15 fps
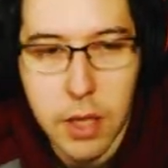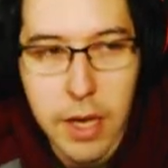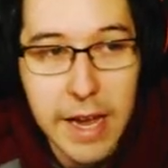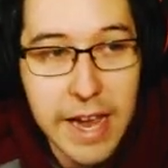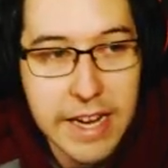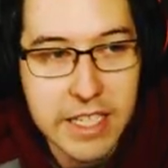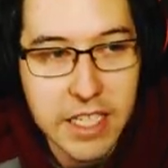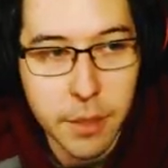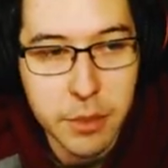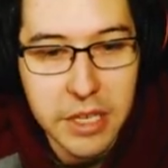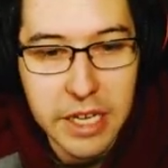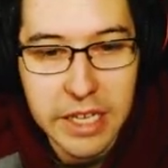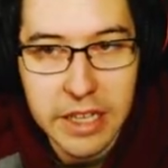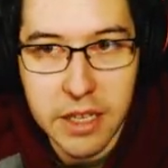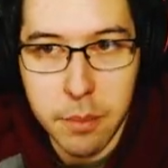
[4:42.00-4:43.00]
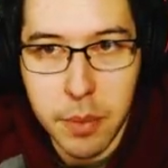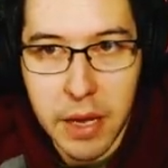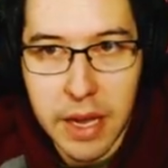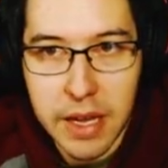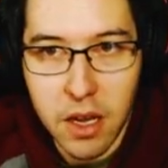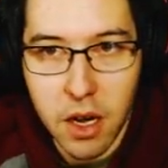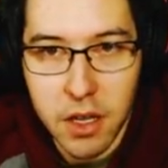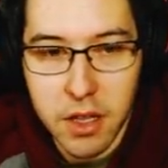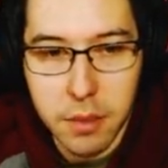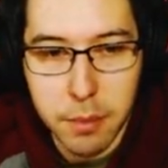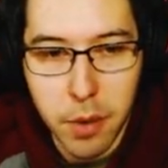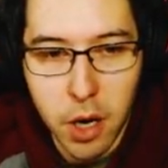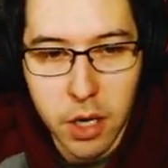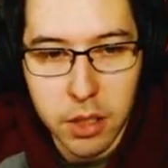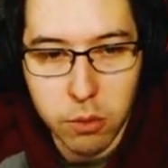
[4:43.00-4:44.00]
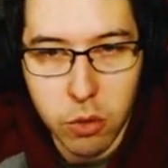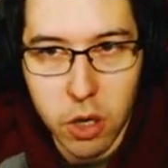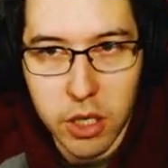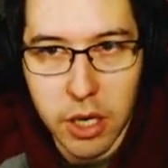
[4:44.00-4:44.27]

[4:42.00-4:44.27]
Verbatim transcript: I ended up getting the pike on the bottom rod.